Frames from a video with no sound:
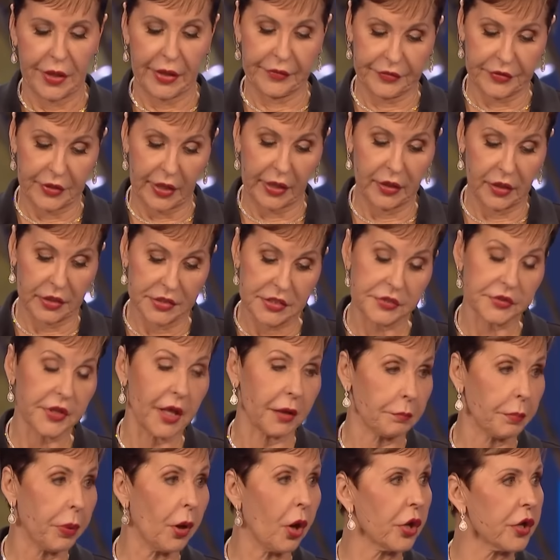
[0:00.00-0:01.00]
At, at least
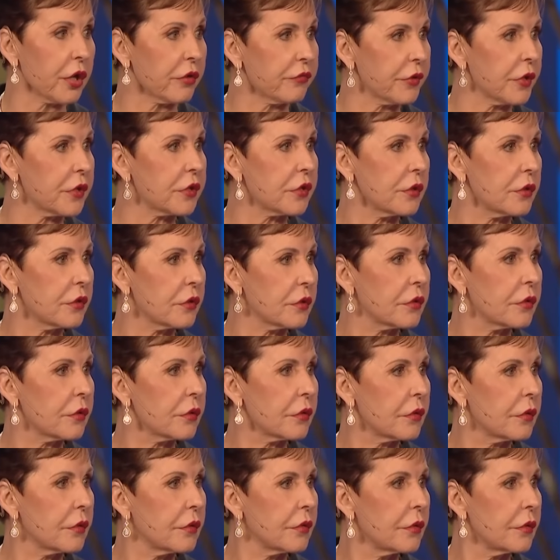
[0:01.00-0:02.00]
that part of it.
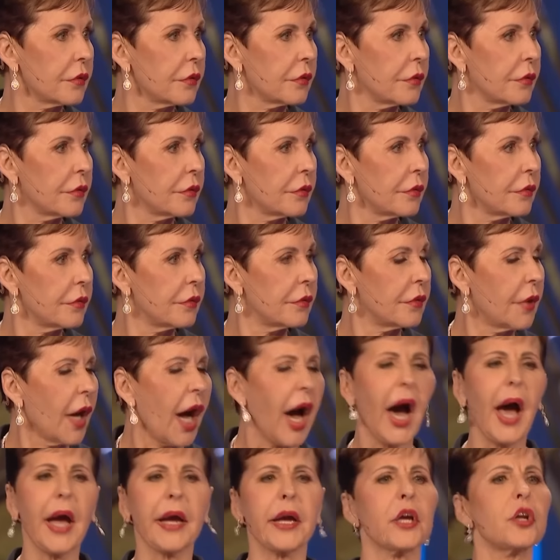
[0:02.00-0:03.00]

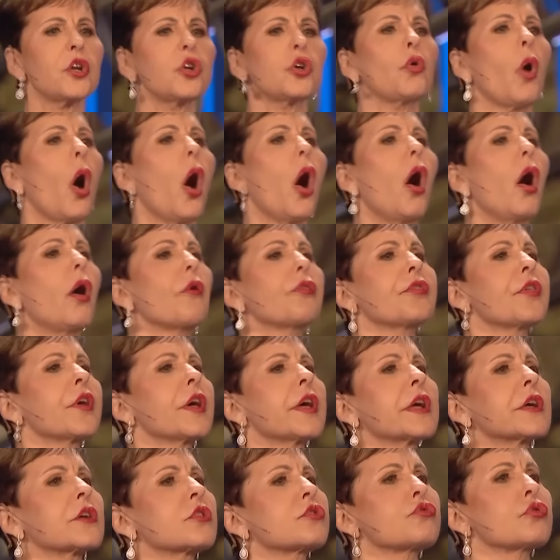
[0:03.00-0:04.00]
I can do all
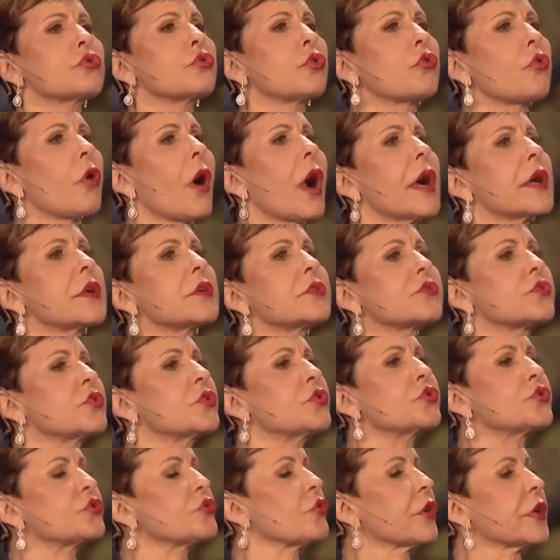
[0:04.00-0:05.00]
things through Christ
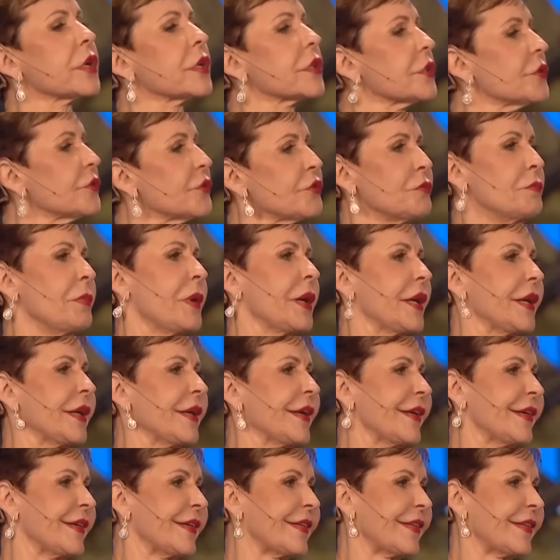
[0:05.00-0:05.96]
who strengthens me.